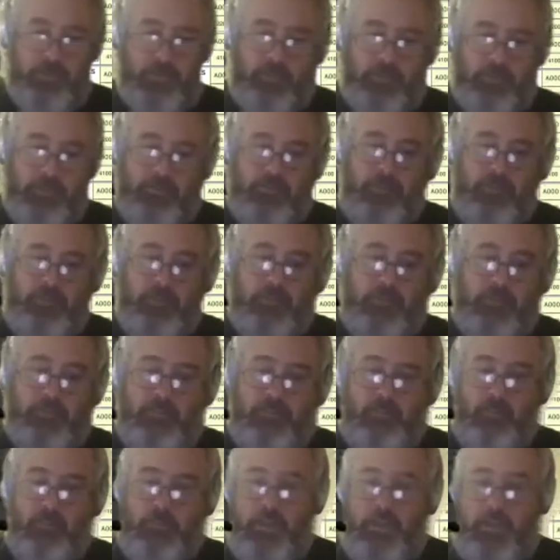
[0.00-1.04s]
So this
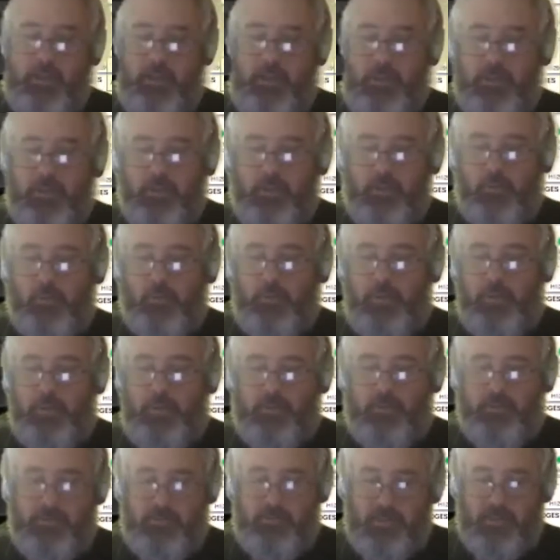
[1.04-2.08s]
is where we
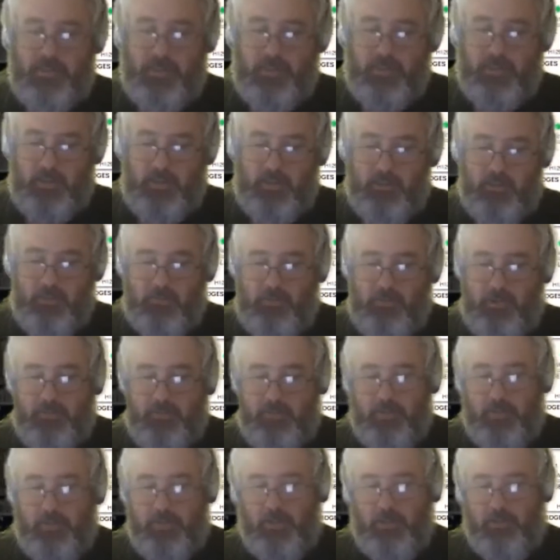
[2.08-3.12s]
can see the
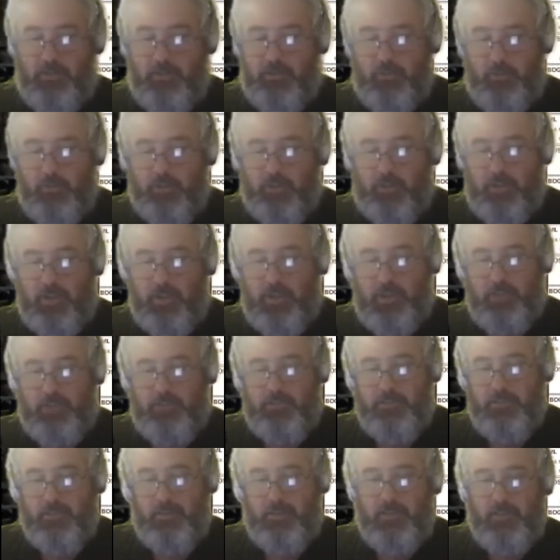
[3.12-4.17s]
graphical area
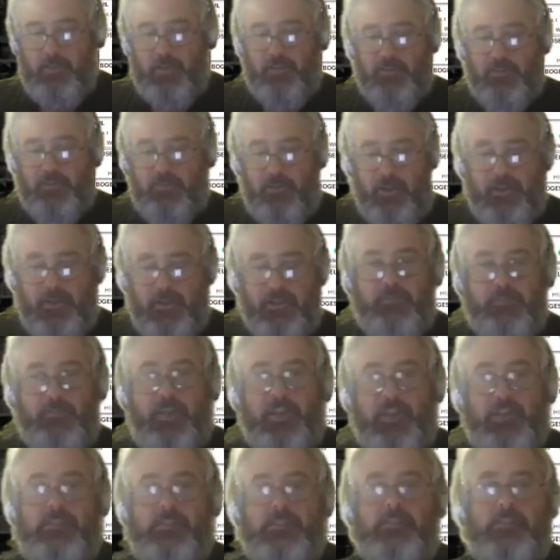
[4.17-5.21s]
forecast in an interactive
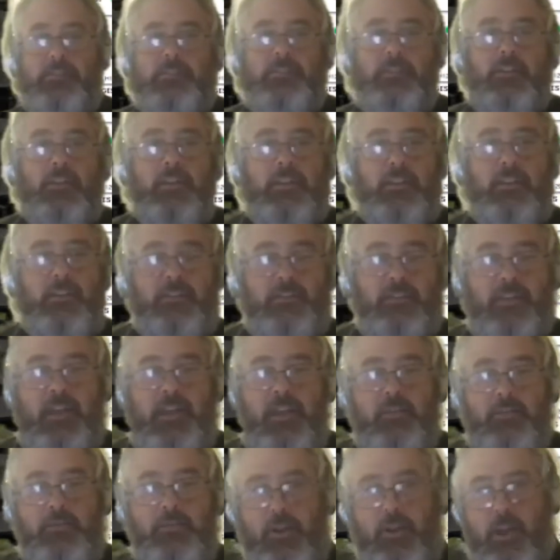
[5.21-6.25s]
fashion. So you can see
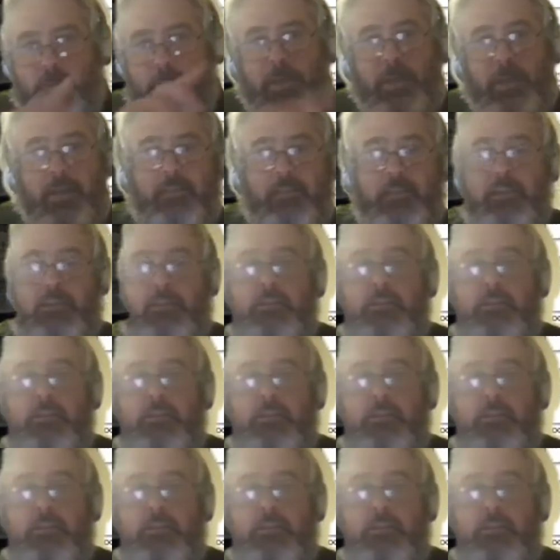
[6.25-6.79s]
our flight plan there